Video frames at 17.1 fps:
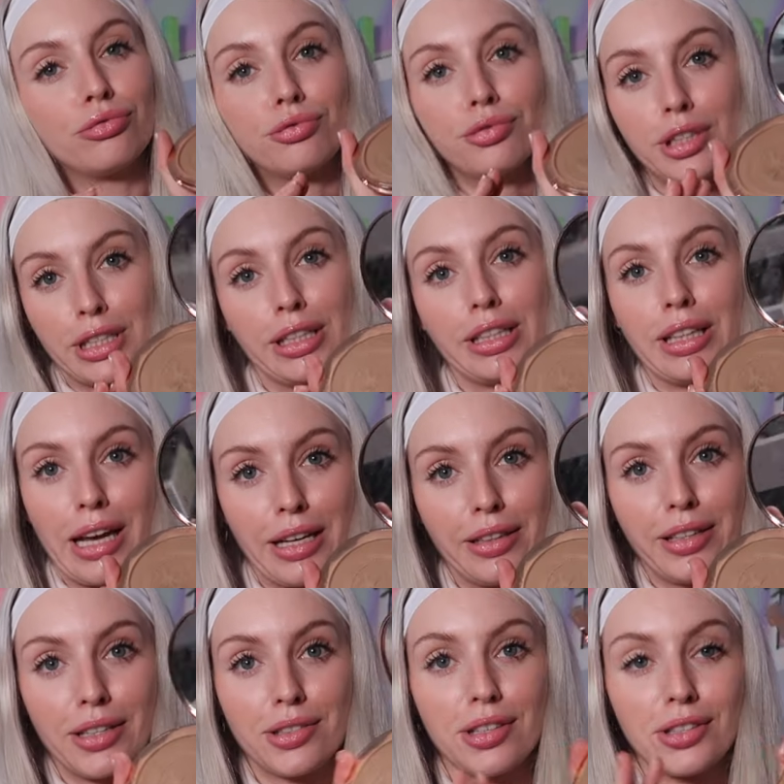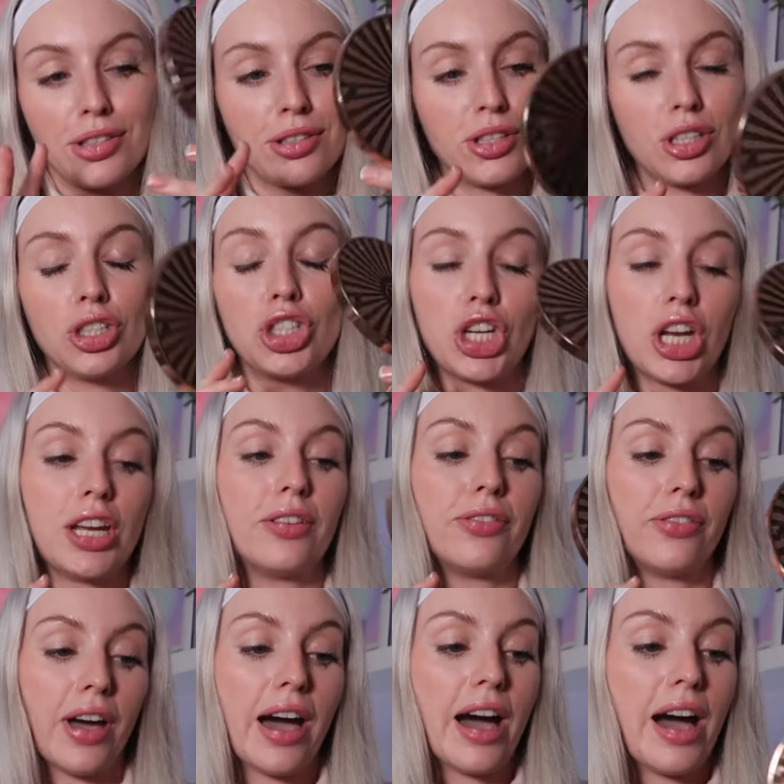really like this. This is in
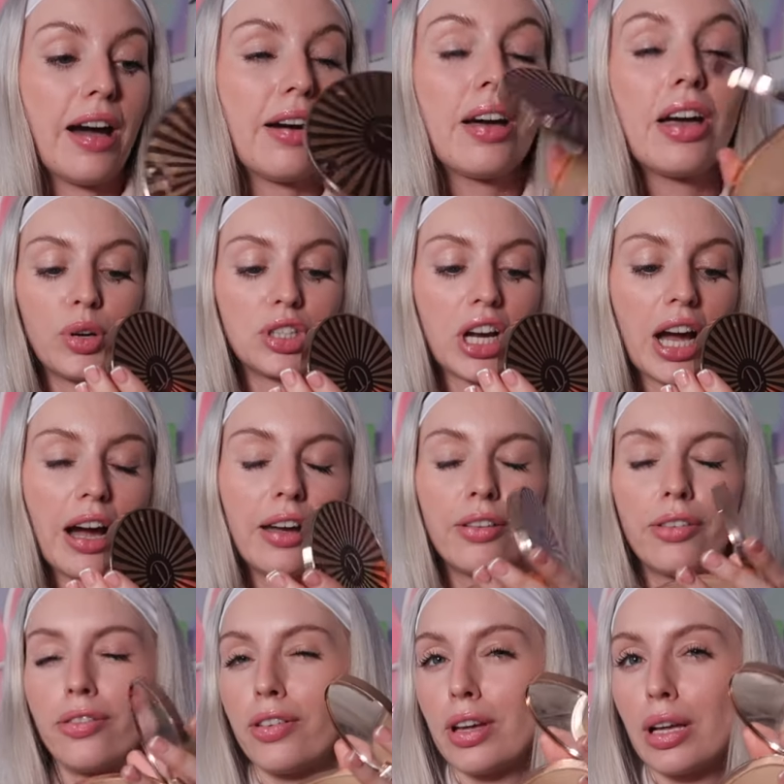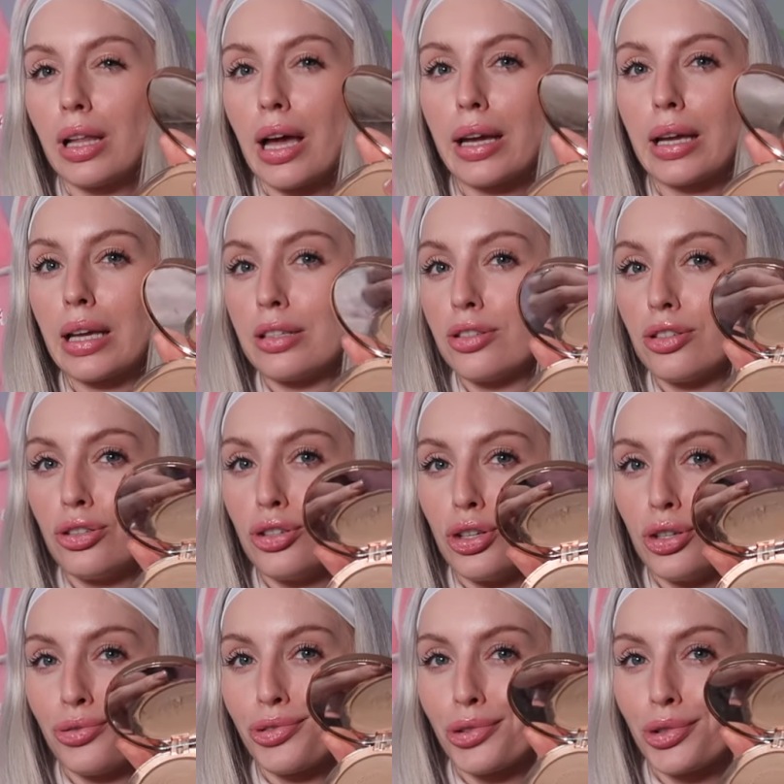shade Fair, which I feel like is
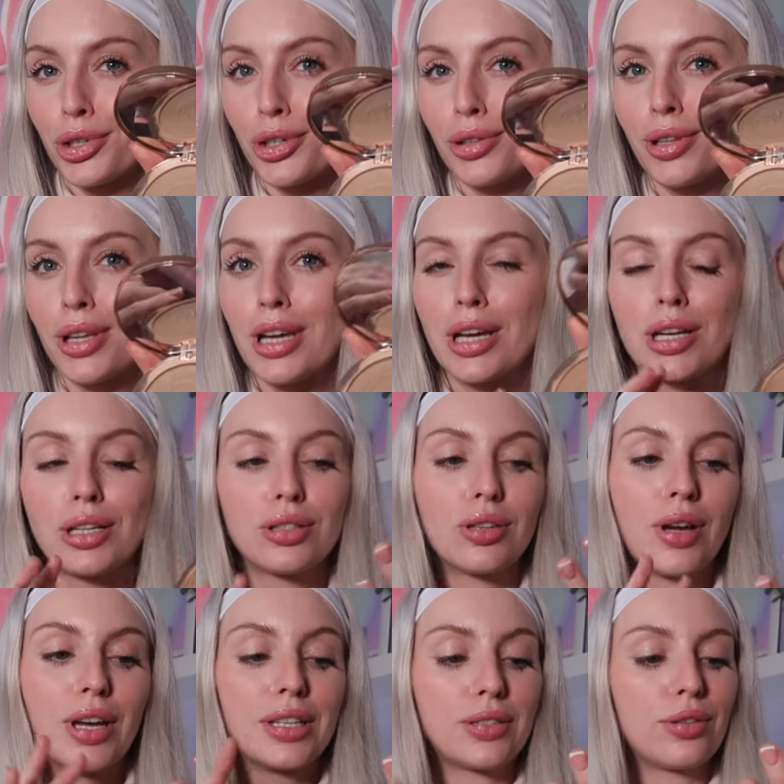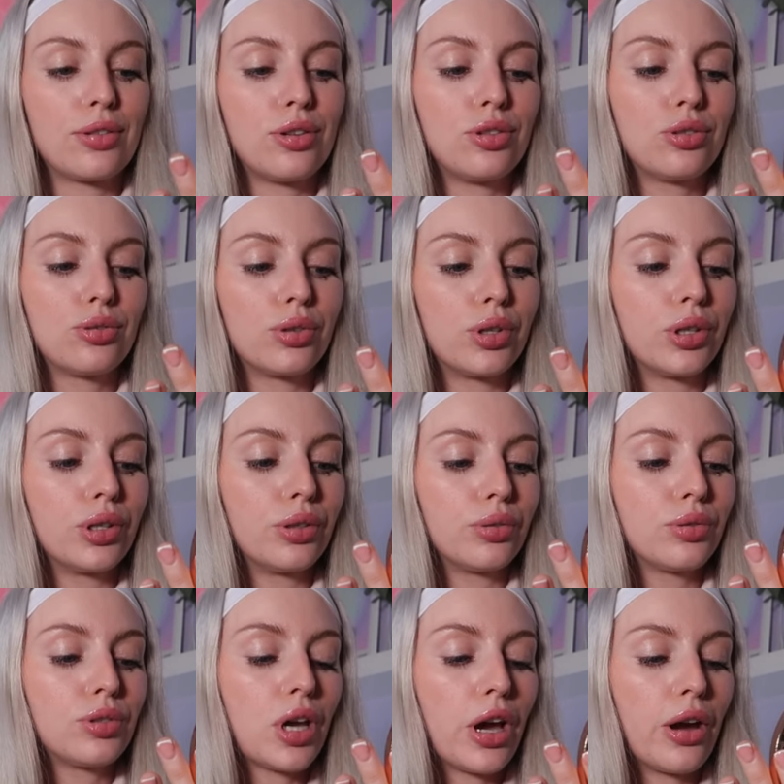neutral. So it is a
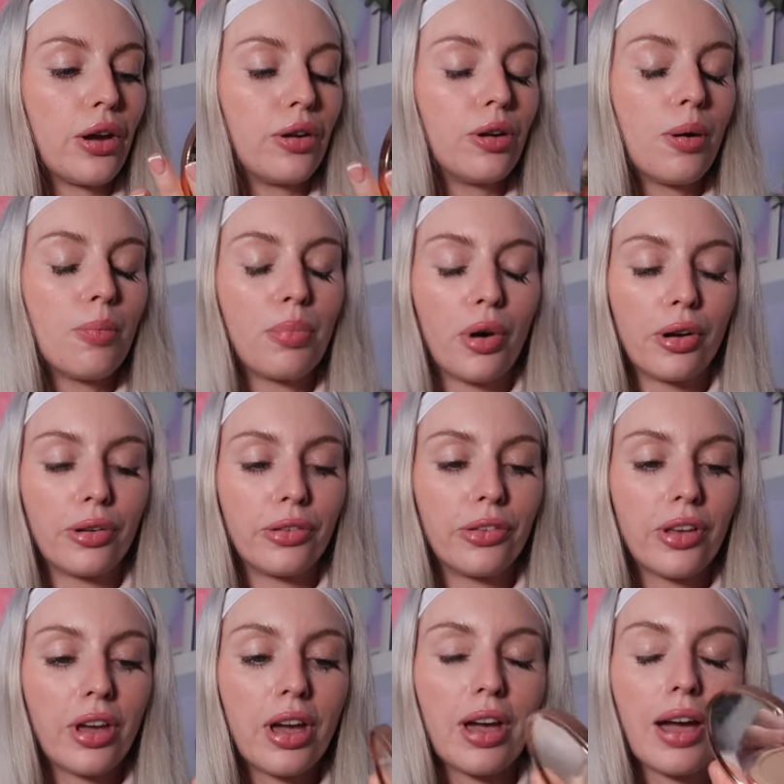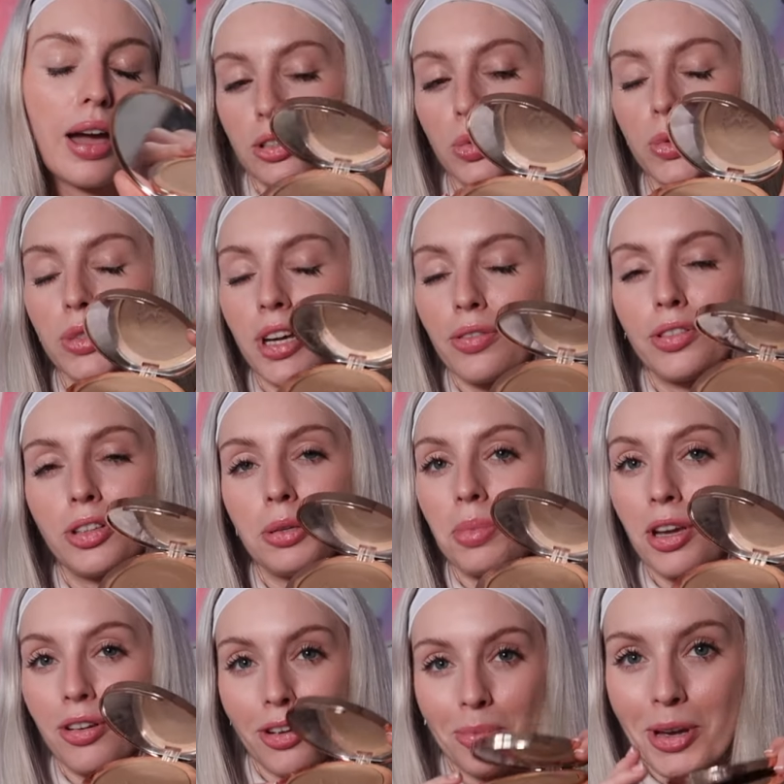neutral tone bronzer. This would definitely
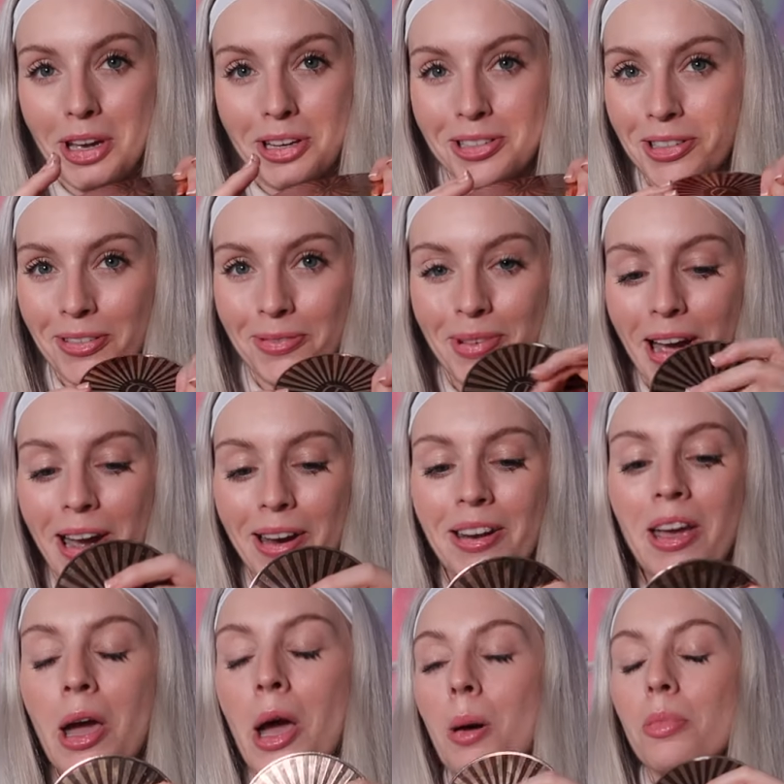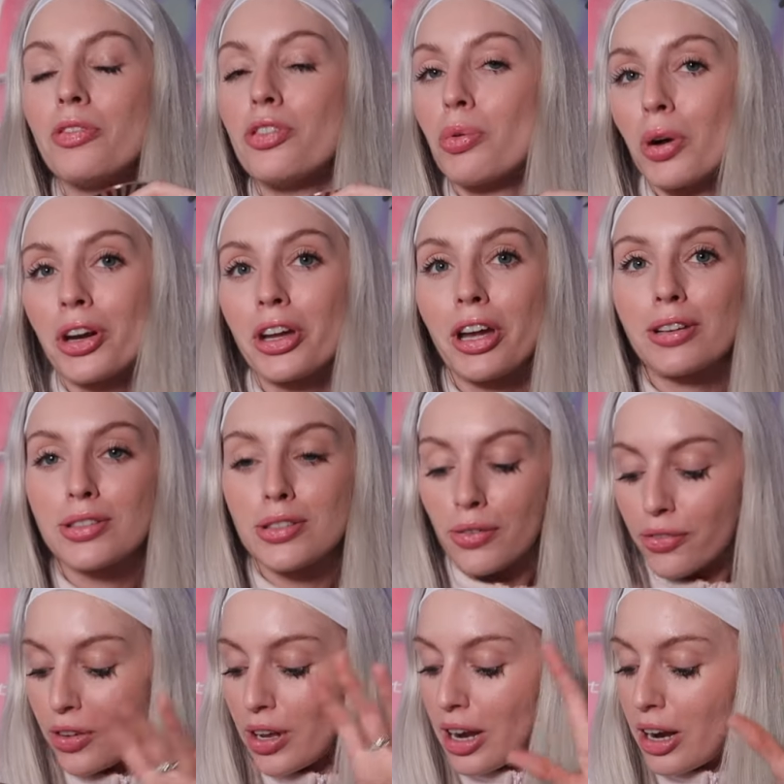be a repurchase of mine. But if you want to go
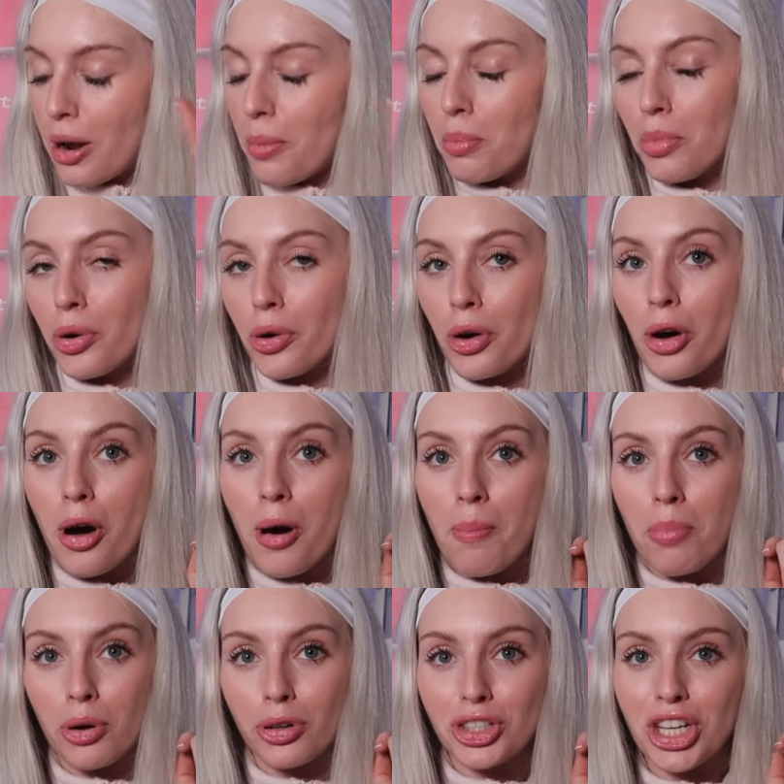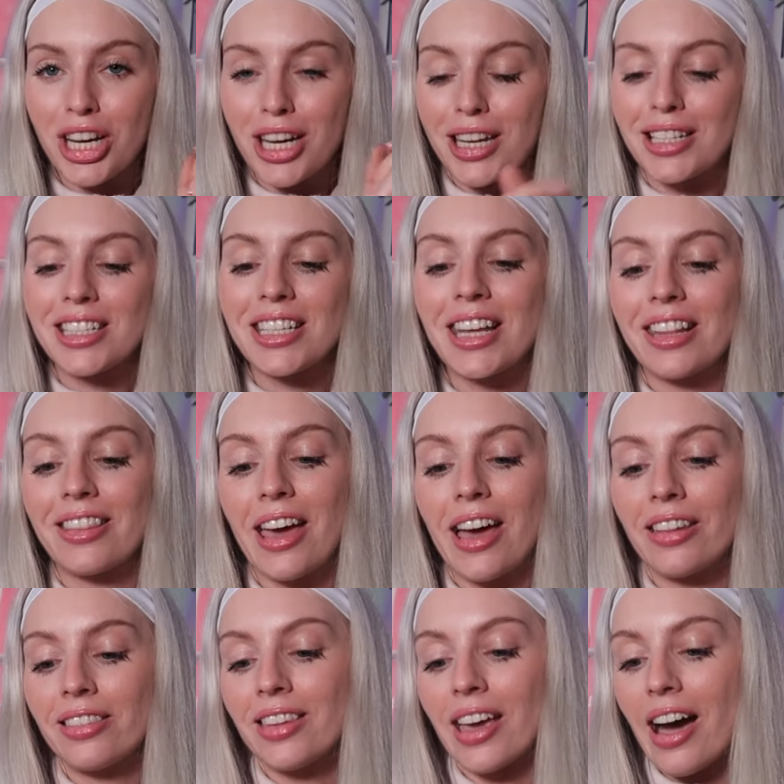something more budget,
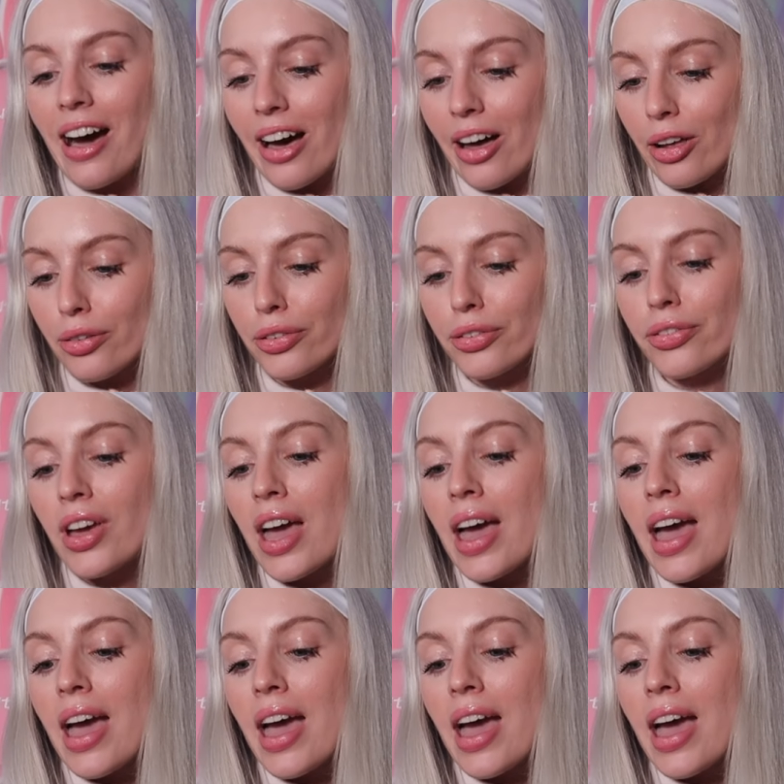then the e.l.f.